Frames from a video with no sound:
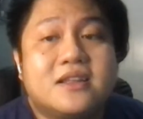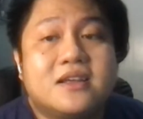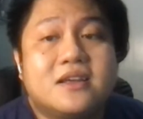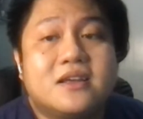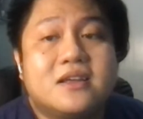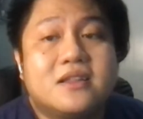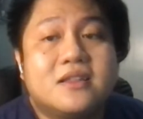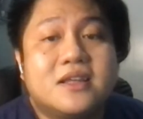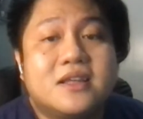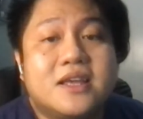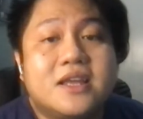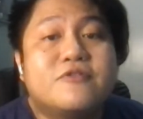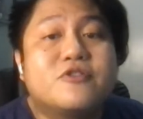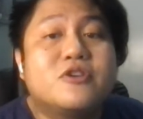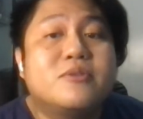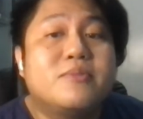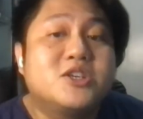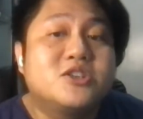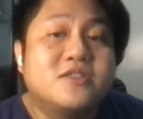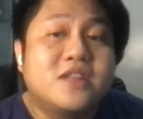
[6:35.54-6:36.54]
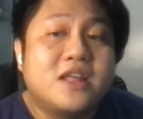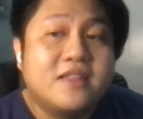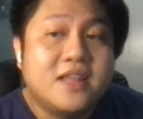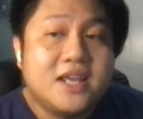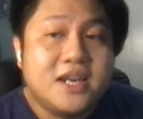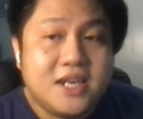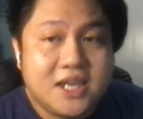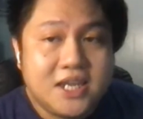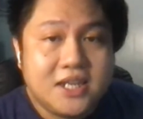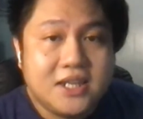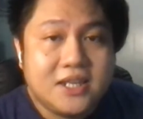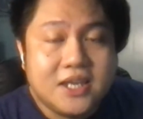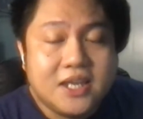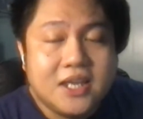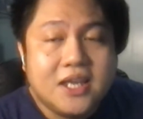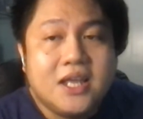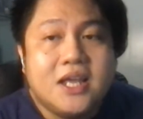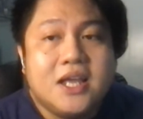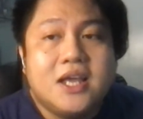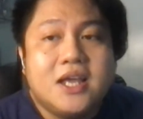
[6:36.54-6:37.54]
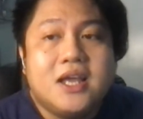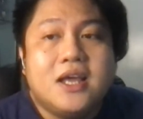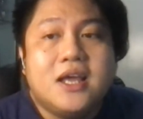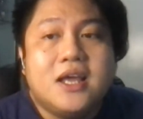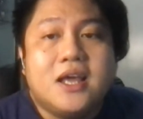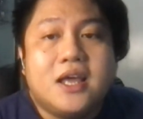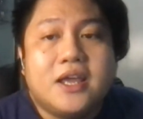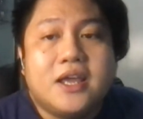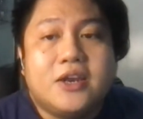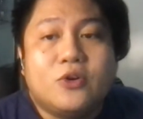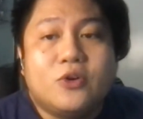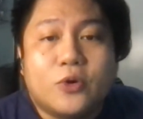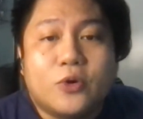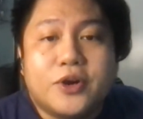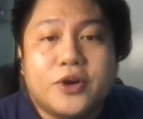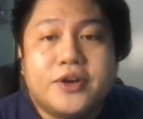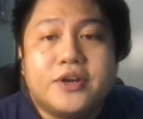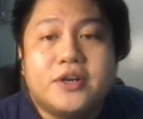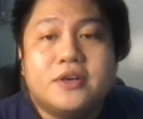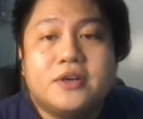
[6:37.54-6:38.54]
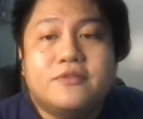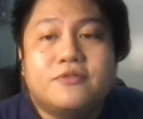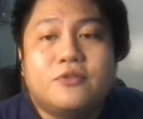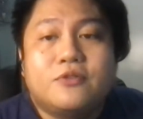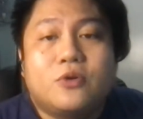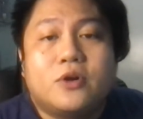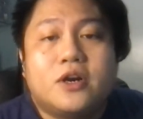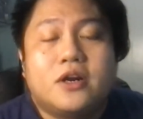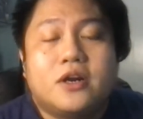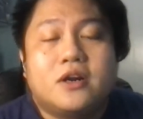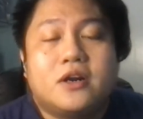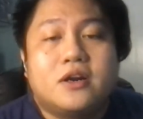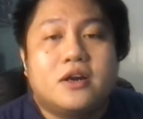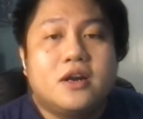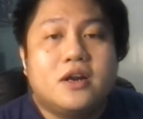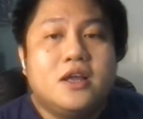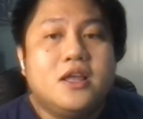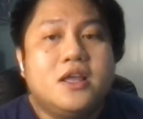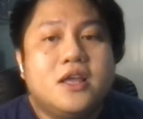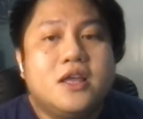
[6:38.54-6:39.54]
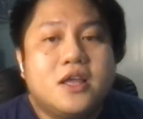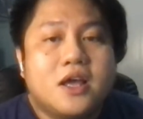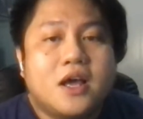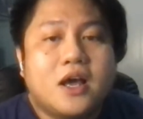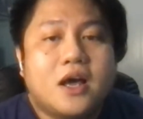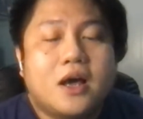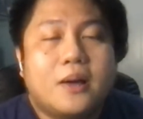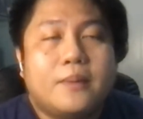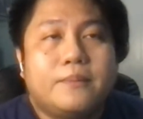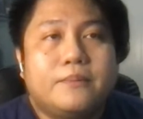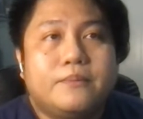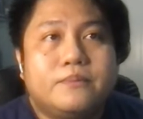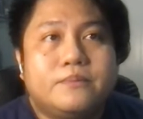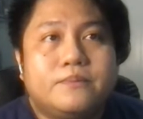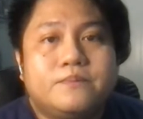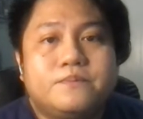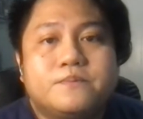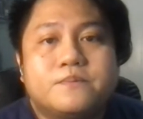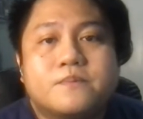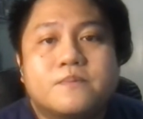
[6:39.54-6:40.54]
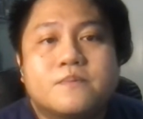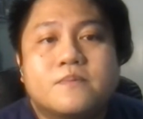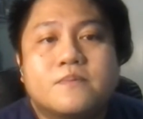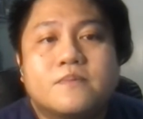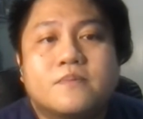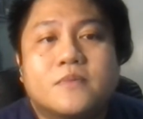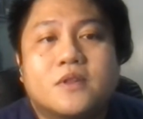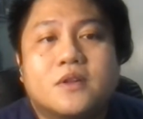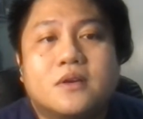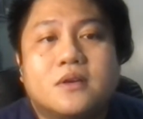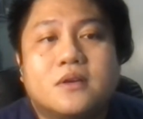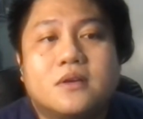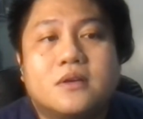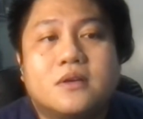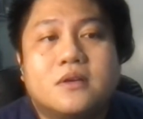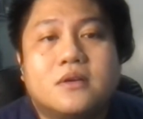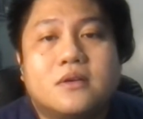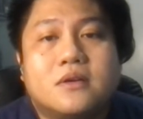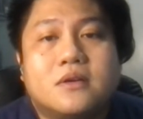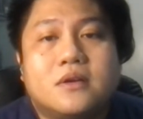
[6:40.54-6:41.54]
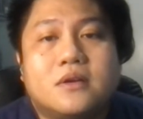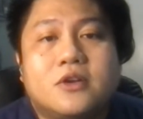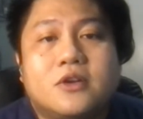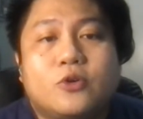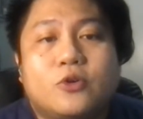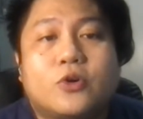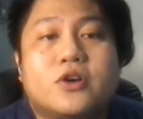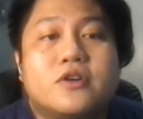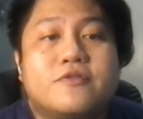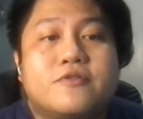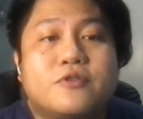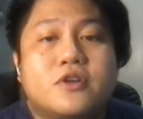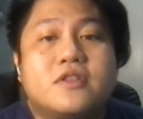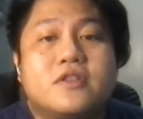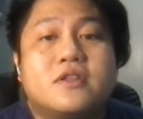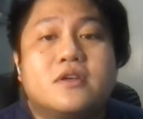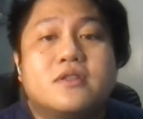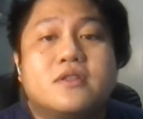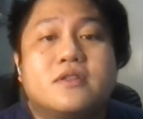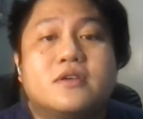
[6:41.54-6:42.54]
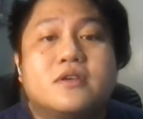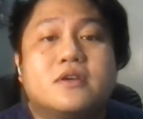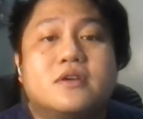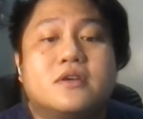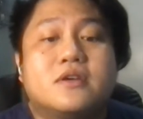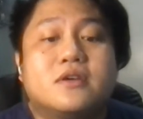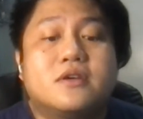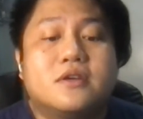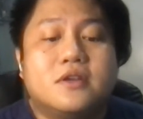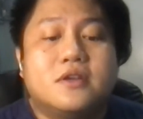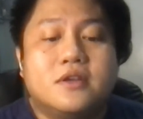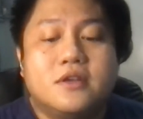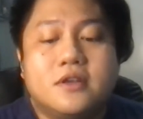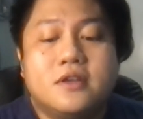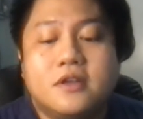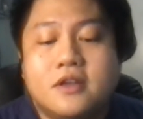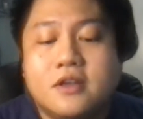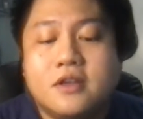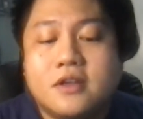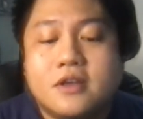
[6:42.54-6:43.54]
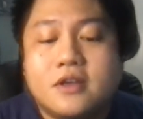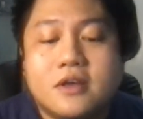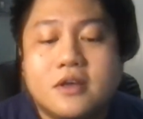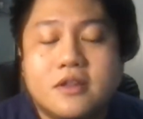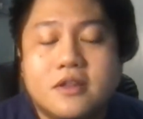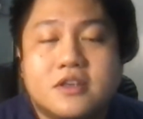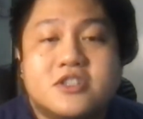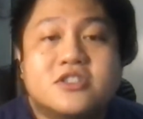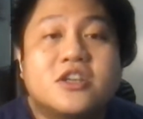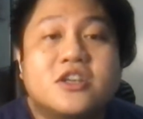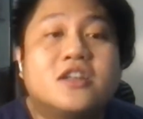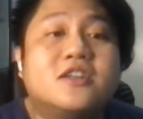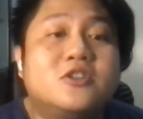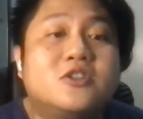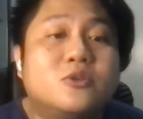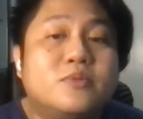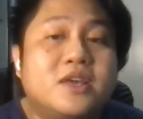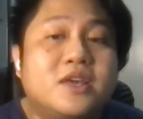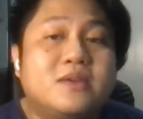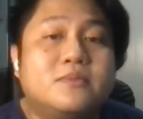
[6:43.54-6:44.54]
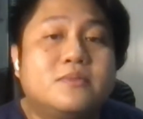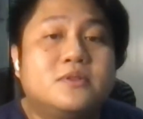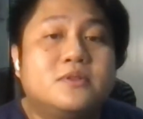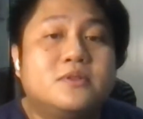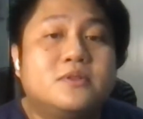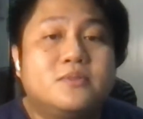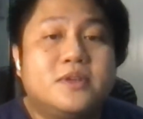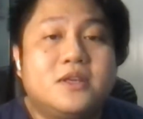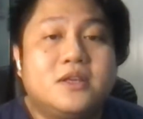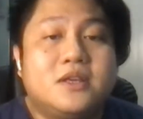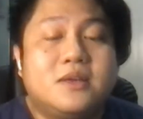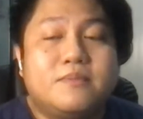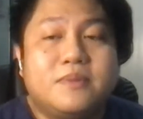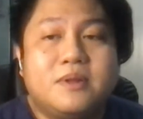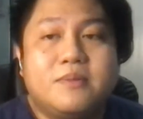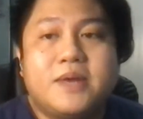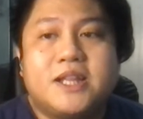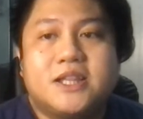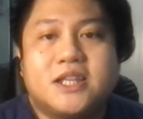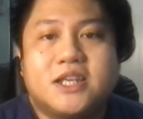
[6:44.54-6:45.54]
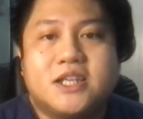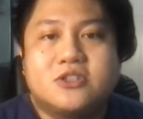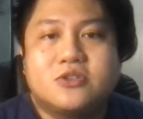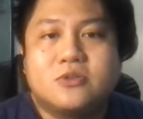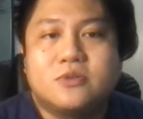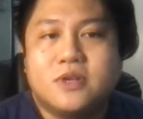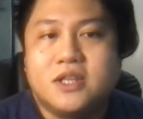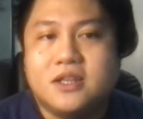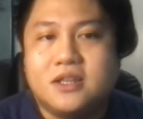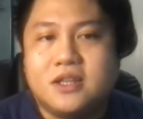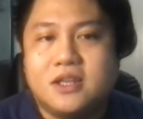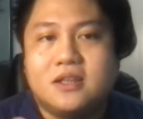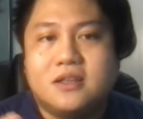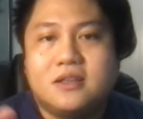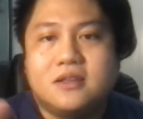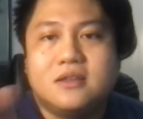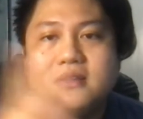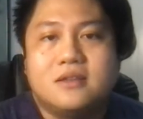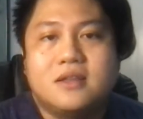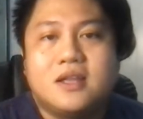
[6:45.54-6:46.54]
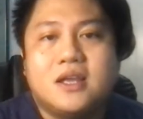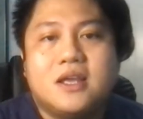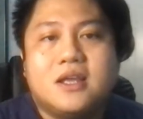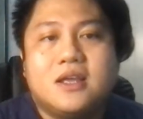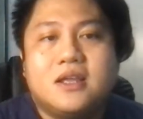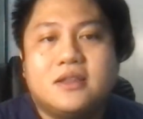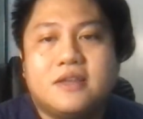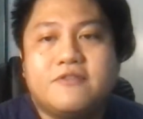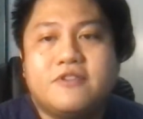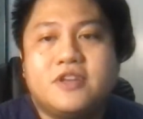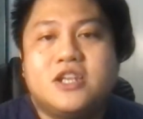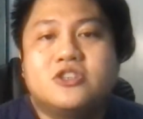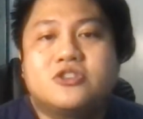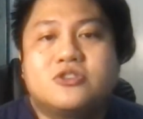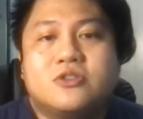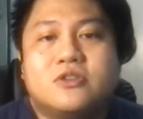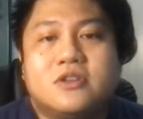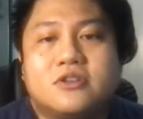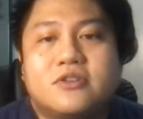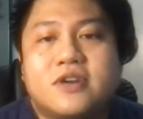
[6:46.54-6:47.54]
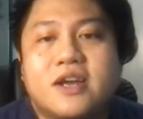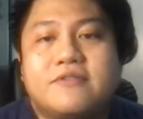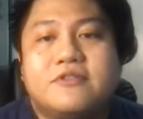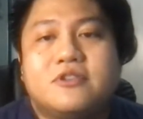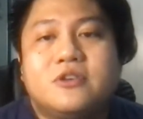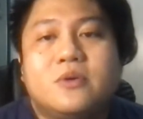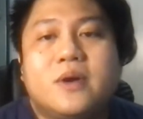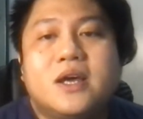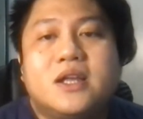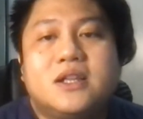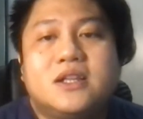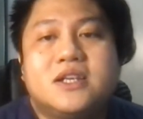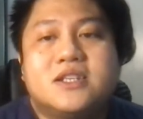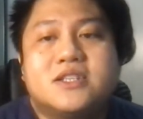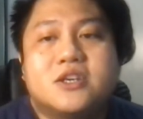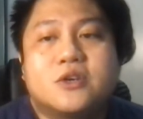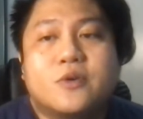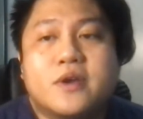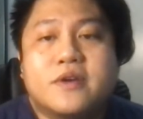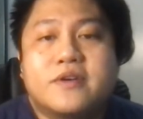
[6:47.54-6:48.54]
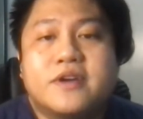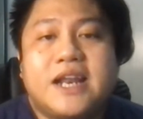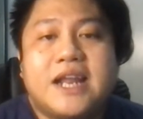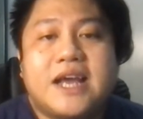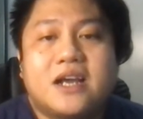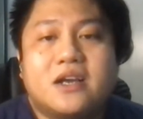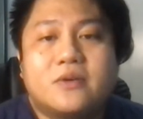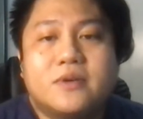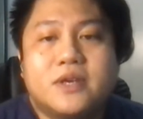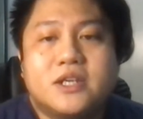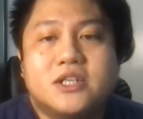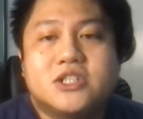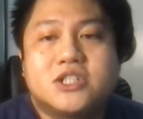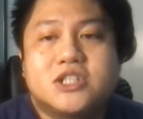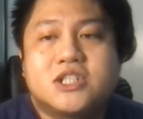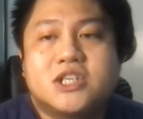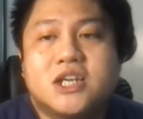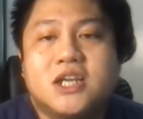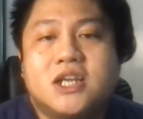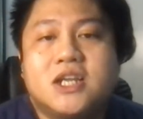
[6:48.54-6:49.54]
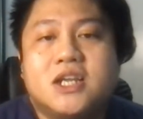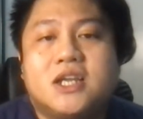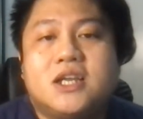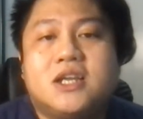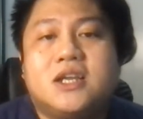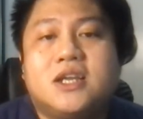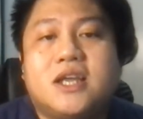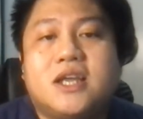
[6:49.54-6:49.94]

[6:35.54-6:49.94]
the information that they need in order for um, the study to be able to be implemented. So in definition, GraphQL is a query language